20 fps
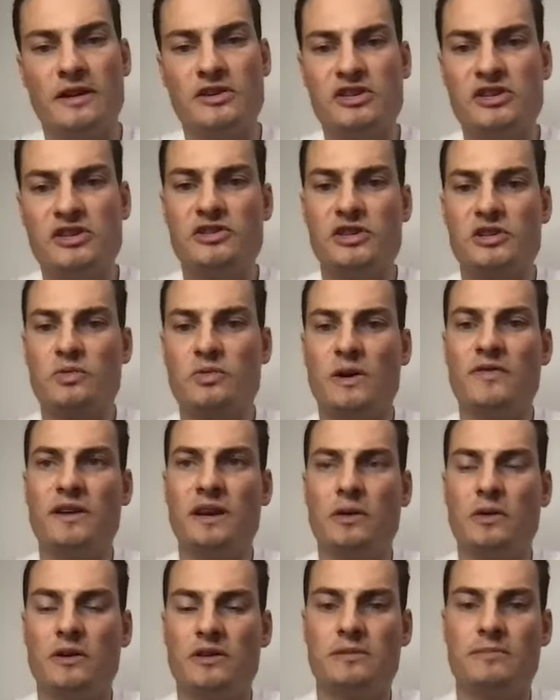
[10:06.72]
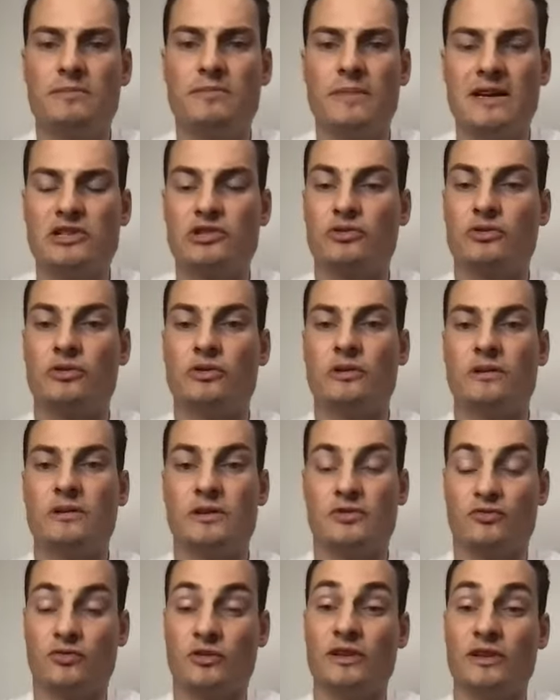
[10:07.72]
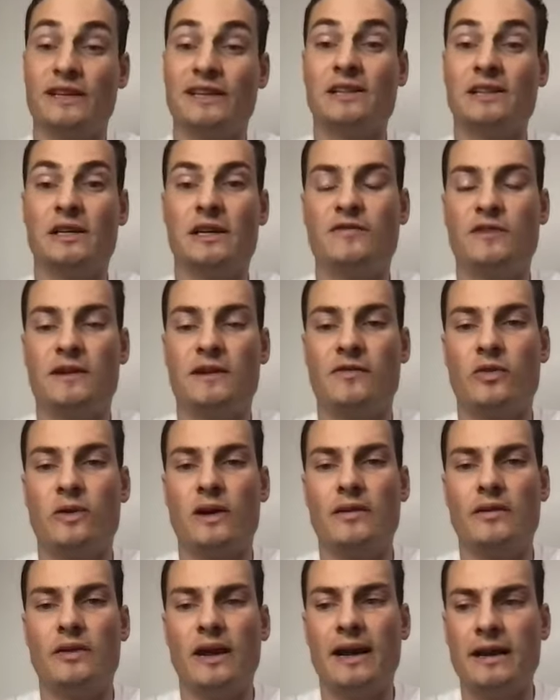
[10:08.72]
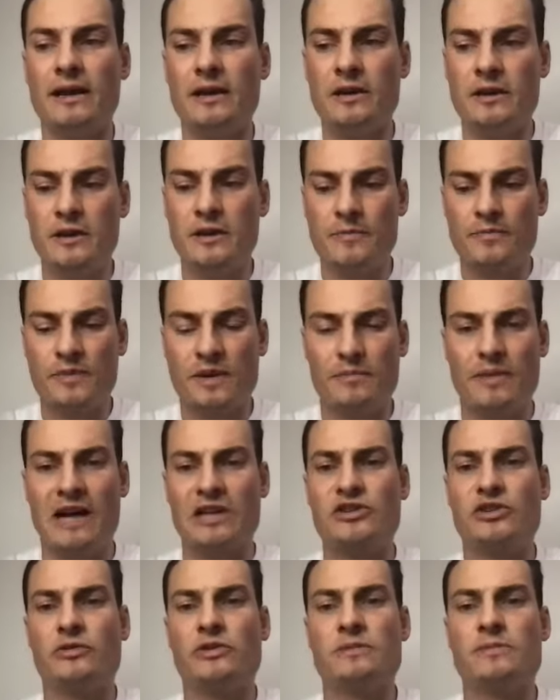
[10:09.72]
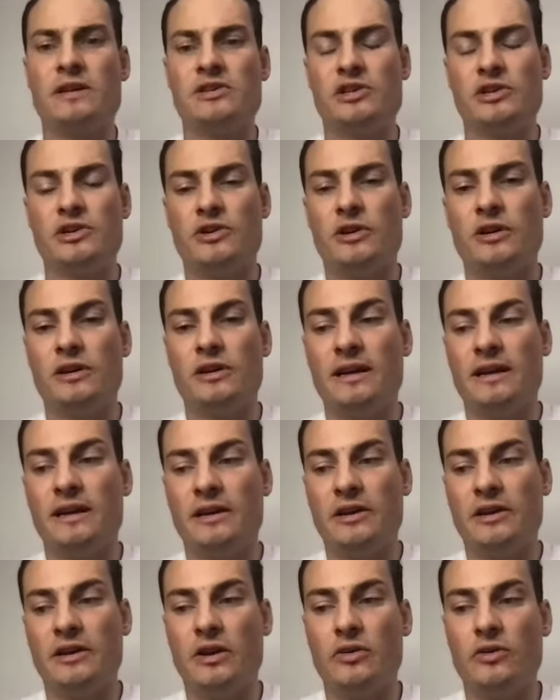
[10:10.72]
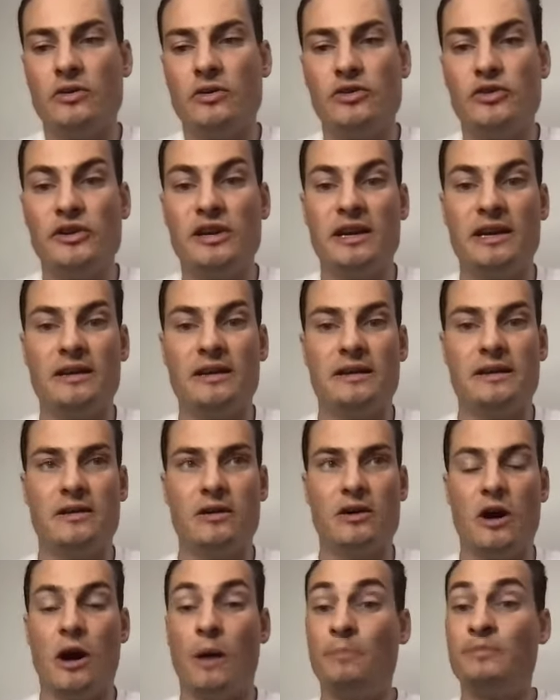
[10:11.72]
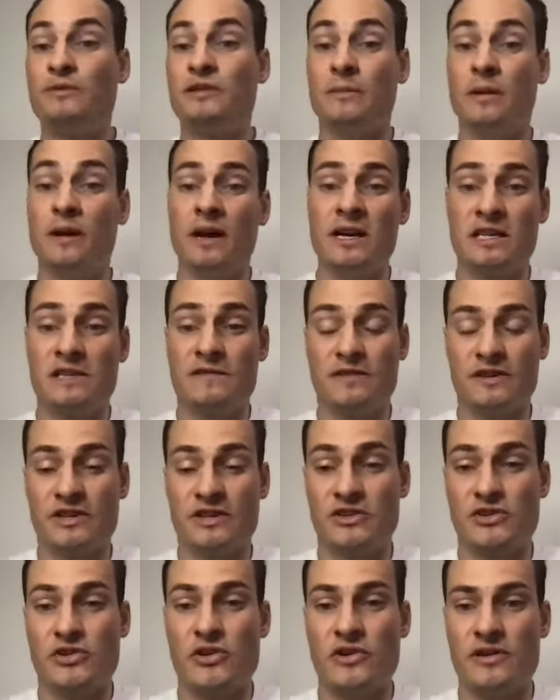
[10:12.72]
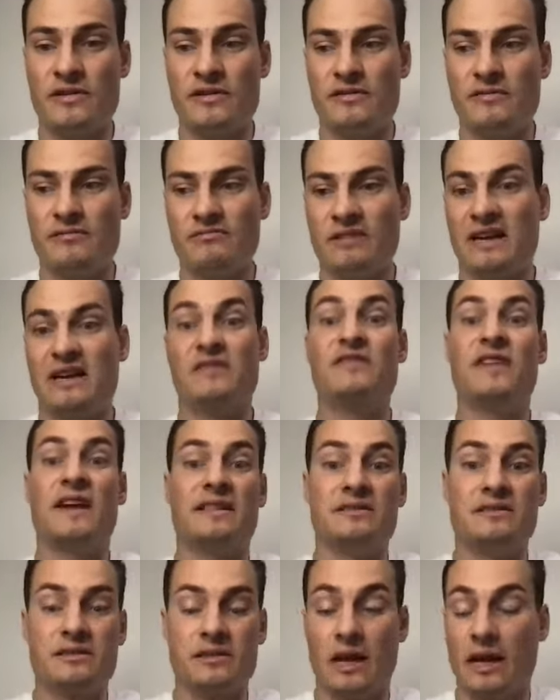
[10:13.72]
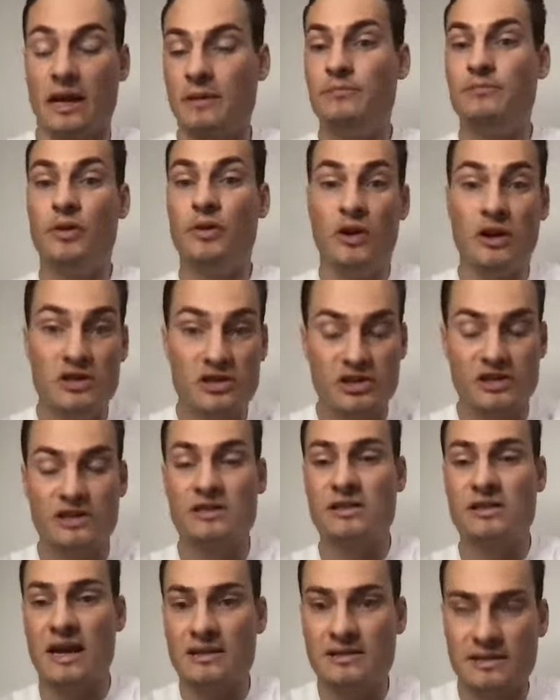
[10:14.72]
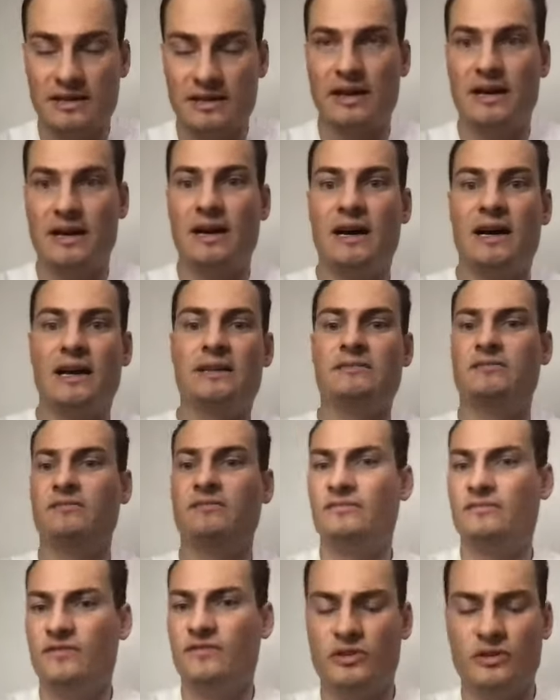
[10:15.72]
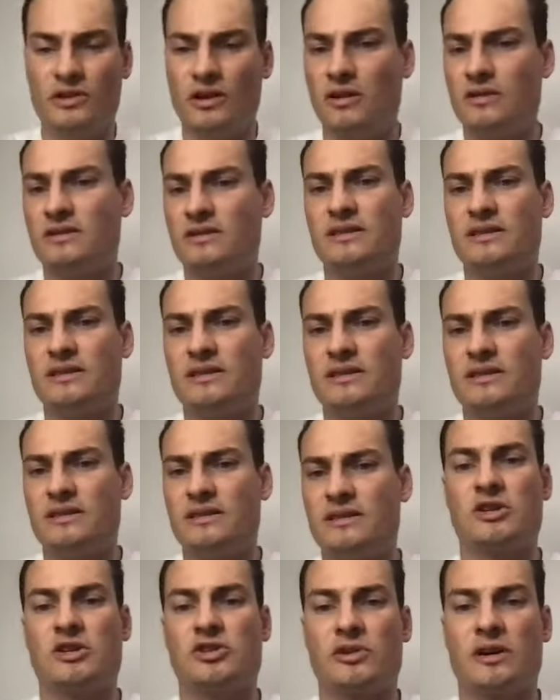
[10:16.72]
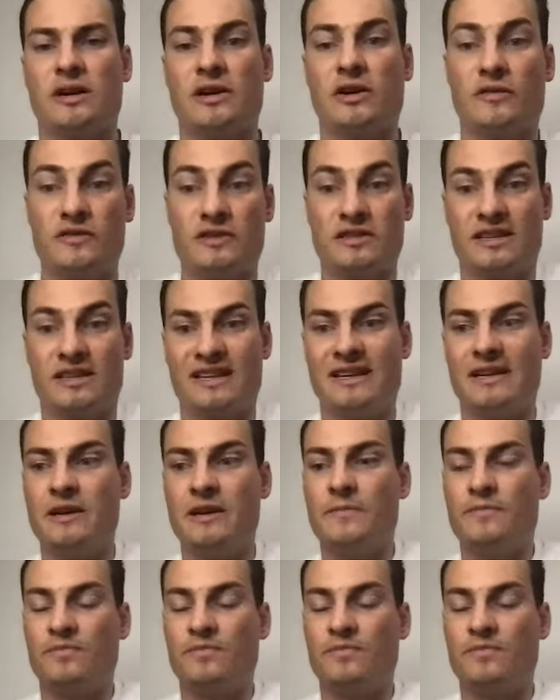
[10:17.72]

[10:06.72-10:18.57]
just one thing I wanted to make sure it's really clear for everyone. Like Patri was mentioning earlier, you can optimize for certain like events, like purchase, add to cart, view content, etc. And obviously,